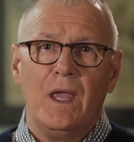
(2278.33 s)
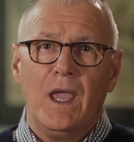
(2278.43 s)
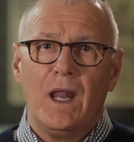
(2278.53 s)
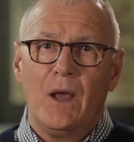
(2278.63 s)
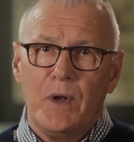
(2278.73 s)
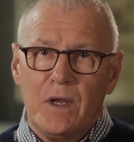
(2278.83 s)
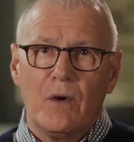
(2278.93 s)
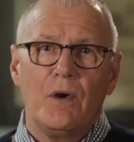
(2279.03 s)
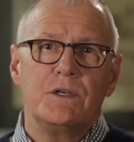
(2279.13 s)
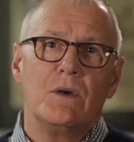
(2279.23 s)
And I would
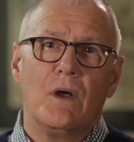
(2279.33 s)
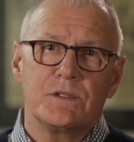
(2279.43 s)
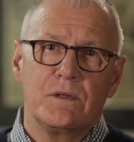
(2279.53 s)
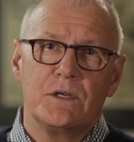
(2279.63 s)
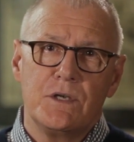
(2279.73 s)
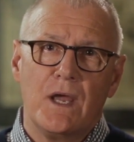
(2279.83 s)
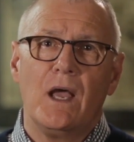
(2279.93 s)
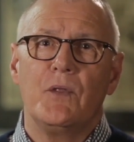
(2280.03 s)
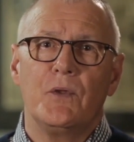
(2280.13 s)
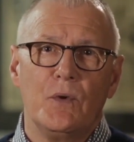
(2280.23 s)
encourage you also to check
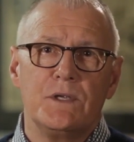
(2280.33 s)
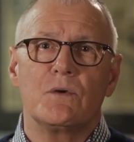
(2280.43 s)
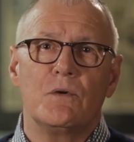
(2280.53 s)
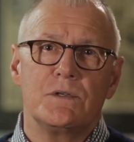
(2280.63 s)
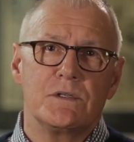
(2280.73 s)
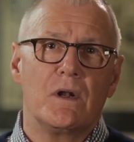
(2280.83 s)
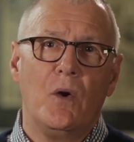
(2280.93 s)
out the resources on our